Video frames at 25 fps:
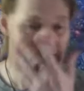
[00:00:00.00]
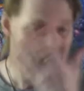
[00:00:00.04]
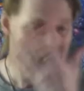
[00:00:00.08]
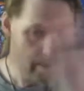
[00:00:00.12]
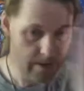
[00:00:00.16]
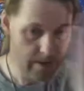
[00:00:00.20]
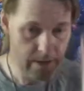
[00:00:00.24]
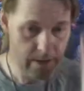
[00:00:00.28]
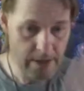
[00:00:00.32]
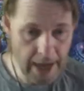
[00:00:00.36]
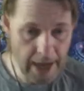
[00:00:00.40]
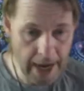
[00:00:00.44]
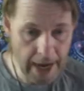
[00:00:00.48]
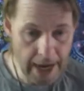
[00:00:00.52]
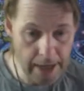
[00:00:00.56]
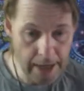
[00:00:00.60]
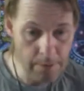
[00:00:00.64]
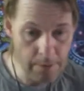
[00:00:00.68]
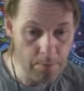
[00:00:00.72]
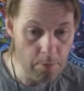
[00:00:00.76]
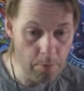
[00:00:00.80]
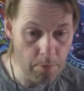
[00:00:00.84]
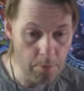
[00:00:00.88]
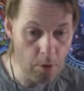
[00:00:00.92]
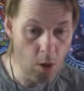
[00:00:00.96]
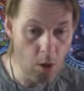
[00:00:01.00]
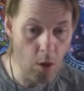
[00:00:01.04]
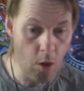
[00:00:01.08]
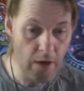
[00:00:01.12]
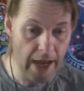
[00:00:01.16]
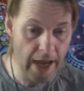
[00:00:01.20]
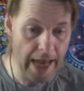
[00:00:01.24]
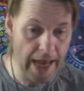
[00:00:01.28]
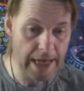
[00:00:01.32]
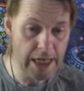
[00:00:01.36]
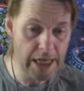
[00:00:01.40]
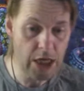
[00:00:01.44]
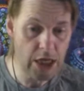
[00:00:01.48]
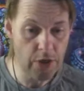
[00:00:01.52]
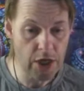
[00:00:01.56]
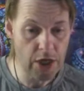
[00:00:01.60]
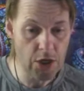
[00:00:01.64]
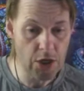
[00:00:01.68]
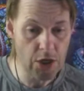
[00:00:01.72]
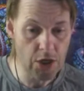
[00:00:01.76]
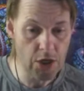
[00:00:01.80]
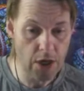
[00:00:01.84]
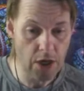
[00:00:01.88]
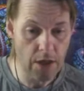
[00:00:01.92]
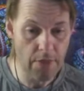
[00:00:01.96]
can block any
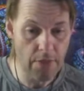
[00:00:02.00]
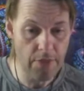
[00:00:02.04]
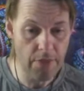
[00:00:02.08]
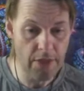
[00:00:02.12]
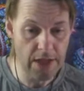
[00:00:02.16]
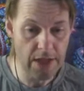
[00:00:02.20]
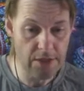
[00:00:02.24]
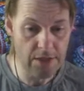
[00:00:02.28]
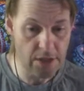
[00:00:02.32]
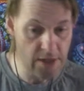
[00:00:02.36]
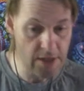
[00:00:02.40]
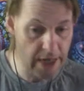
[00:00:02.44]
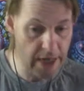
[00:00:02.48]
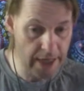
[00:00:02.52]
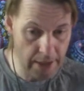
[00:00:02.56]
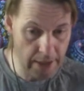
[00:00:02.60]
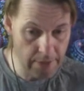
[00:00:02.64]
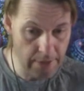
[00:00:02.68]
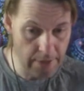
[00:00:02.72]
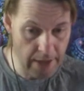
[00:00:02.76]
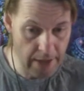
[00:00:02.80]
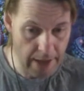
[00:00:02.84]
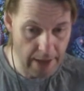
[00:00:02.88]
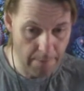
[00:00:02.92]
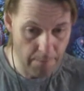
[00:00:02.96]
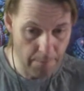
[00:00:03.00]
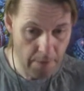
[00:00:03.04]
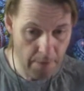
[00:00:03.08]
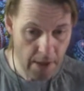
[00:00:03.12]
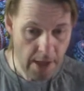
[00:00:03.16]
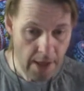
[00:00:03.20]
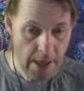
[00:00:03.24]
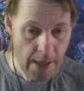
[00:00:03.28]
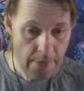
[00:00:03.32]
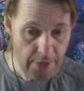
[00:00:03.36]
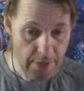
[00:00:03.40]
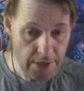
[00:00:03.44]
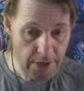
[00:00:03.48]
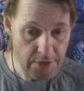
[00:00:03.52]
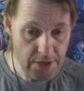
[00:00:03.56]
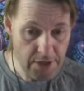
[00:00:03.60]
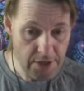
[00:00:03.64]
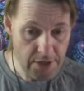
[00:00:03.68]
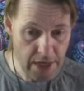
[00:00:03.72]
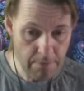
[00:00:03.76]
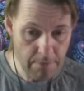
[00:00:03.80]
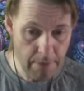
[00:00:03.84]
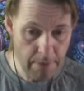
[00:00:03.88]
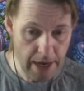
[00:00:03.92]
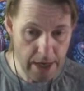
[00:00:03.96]
creature that's attacking them, their
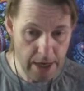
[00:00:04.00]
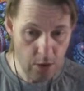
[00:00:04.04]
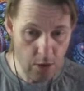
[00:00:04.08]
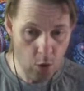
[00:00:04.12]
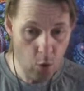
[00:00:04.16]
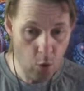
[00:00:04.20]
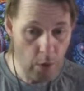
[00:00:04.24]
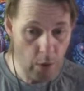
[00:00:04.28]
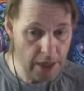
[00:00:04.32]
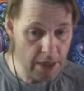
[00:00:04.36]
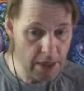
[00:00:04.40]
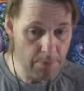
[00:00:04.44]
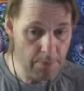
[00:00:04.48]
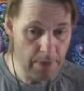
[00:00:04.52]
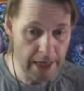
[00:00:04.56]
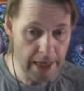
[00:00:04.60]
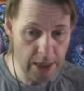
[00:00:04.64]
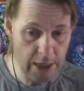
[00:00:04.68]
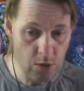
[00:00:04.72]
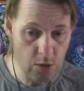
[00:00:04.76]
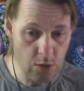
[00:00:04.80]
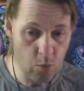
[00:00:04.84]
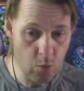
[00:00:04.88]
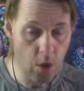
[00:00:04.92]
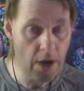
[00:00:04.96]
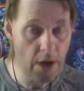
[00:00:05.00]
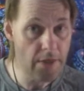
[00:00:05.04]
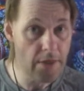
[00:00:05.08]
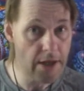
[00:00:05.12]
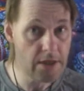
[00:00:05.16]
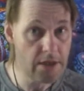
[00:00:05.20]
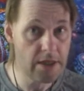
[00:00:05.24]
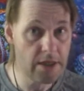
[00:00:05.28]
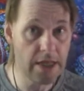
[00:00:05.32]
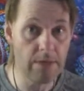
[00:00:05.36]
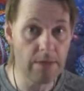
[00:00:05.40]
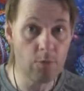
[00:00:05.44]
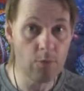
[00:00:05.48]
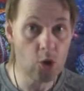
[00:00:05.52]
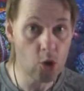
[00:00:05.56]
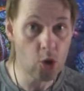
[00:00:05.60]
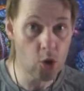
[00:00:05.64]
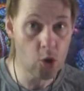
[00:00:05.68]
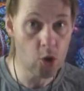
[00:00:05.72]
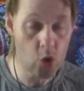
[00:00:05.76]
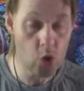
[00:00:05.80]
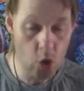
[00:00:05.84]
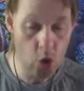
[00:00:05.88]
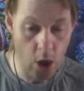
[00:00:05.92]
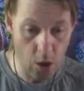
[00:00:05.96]
teammate, or any planeswalker their team
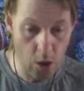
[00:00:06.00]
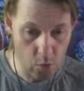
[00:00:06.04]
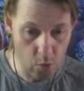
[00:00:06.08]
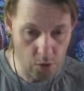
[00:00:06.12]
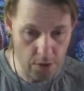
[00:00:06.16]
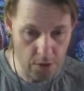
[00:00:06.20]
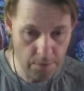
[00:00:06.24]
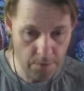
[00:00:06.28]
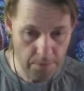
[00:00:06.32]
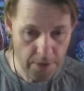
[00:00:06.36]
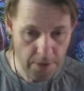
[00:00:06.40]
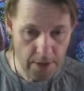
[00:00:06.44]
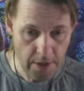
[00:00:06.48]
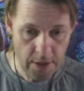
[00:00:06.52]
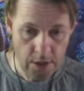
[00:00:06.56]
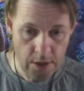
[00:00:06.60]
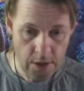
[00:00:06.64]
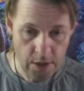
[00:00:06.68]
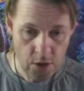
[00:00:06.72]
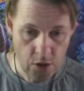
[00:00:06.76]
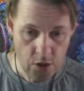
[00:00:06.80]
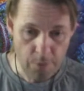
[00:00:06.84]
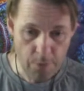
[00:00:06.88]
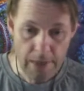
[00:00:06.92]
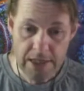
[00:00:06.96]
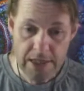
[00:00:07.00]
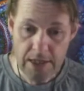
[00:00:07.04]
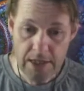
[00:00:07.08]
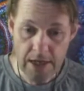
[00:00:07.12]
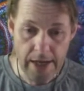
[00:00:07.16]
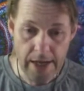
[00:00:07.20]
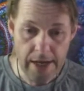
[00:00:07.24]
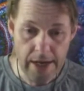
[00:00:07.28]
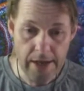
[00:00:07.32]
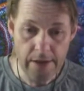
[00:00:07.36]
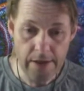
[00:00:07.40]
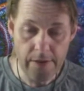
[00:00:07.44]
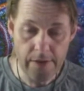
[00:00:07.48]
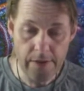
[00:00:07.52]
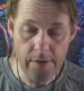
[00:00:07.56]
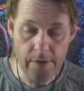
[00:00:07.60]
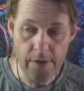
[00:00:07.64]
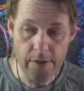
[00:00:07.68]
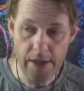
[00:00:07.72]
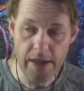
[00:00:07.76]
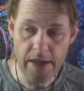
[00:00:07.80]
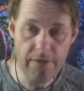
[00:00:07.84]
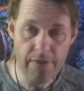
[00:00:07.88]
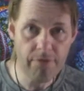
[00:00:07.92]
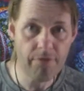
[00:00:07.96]
controls. So basically,
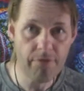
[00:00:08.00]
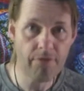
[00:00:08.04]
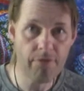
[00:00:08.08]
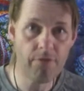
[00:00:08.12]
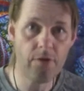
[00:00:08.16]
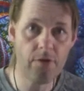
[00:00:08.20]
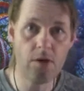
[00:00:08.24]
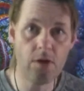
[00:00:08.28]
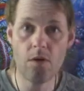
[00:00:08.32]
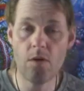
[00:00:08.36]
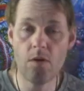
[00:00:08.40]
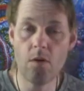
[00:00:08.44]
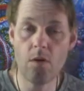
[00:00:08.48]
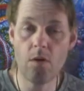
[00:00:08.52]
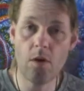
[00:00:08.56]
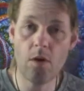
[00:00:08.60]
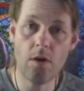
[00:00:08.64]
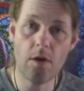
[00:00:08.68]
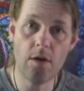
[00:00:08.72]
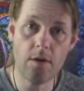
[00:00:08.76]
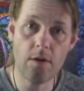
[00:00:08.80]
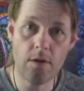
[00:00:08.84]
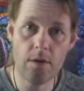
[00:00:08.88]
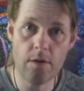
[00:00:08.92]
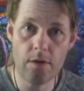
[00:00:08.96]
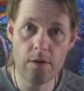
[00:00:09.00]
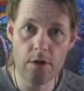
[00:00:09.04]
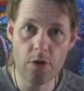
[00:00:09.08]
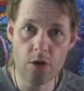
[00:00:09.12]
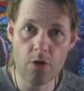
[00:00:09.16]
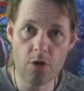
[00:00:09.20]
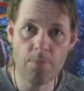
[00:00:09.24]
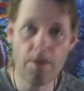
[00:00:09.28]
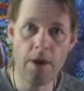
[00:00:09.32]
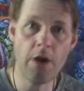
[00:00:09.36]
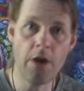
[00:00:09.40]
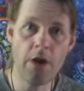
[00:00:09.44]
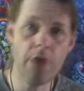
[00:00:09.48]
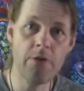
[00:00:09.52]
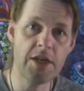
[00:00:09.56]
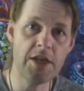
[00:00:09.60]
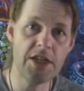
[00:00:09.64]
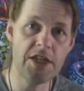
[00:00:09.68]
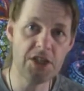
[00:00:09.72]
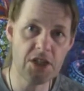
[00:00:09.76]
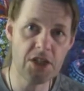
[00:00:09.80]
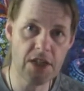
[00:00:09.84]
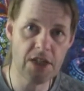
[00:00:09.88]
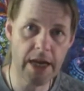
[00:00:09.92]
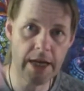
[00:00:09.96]
if your opponent
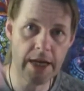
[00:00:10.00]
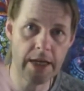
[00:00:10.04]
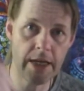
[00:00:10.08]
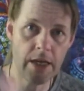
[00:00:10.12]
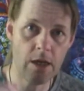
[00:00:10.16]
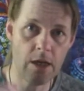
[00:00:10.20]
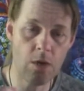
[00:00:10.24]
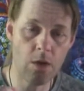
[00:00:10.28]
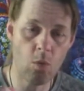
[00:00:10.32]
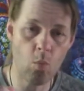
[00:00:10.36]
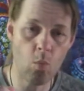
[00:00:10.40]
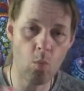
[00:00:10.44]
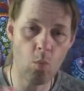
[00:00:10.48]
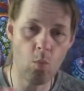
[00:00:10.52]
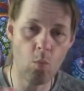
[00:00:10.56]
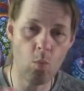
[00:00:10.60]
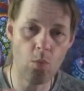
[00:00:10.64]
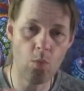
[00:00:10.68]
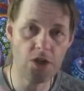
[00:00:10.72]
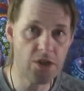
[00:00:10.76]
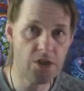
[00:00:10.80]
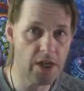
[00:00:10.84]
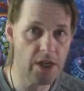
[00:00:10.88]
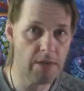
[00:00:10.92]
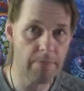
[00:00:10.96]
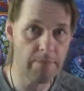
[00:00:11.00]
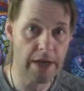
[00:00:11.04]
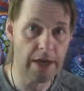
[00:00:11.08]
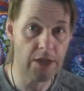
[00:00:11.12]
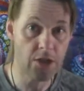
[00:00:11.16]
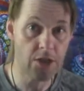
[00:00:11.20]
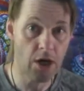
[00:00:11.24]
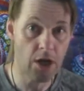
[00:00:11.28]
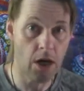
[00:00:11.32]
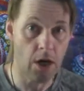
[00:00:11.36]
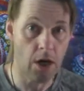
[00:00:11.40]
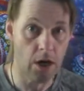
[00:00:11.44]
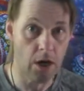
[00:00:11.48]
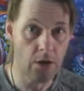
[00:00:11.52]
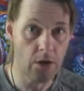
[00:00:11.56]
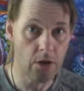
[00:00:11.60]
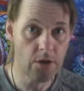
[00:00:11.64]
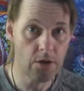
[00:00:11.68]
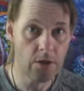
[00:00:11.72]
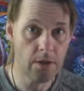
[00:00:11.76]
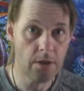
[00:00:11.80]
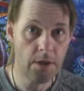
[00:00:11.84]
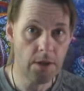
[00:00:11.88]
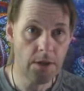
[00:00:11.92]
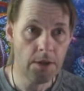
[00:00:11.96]
is attacking your teammate's card,
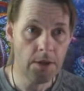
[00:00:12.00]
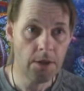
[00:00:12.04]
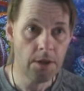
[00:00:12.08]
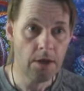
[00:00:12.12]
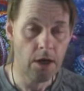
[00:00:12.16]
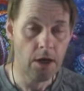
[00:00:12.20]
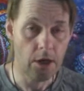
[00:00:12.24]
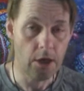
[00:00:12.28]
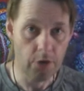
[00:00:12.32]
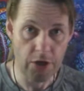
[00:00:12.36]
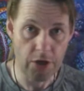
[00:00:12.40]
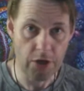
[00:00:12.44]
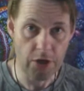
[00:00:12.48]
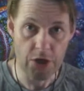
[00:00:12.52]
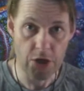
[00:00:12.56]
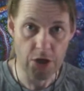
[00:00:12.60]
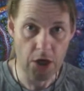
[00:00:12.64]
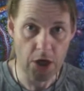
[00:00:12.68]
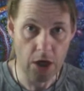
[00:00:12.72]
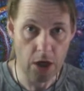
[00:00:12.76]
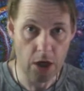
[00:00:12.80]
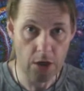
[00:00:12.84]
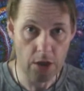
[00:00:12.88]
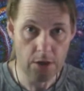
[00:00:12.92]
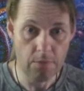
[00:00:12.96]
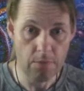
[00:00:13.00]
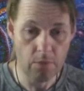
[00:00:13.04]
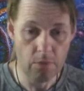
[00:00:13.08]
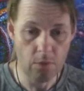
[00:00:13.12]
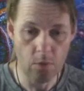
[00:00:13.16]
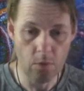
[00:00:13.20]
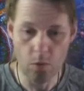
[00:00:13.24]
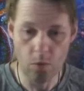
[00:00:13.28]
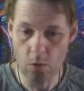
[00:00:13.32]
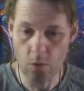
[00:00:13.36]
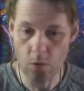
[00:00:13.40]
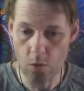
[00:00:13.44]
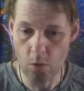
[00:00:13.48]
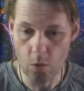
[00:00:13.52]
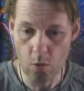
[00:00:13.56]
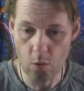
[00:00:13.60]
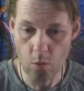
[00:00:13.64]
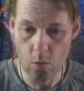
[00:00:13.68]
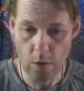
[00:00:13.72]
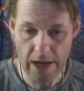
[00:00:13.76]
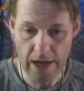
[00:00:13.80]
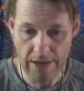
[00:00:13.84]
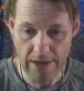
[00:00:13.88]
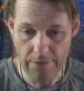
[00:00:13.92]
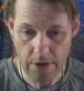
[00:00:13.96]
a creature card, or
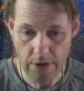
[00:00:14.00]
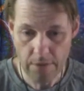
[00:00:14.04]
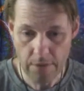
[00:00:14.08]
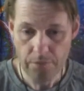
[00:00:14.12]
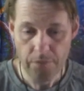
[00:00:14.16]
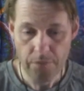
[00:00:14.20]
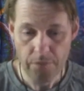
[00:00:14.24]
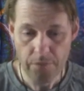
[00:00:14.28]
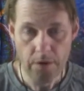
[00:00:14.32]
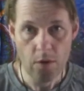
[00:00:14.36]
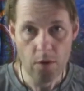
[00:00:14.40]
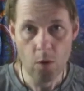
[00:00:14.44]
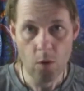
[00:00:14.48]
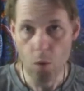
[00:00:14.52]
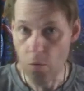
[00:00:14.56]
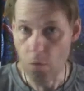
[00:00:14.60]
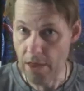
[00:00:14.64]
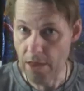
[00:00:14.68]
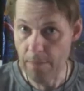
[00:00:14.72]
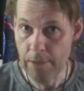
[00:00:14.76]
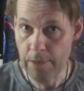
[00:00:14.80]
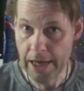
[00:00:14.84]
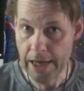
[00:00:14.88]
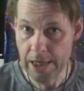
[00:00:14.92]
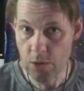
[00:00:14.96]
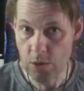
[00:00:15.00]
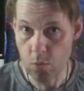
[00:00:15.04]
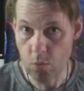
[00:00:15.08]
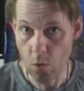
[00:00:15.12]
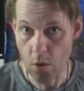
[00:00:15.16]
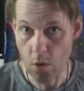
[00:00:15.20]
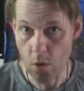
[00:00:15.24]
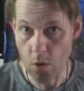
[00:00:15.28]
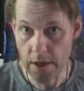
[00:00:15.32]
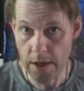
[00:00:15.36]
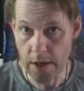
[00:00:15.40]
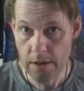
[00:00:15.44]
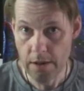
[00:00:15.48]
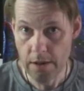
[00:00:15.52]
whatever, or their planeswalker,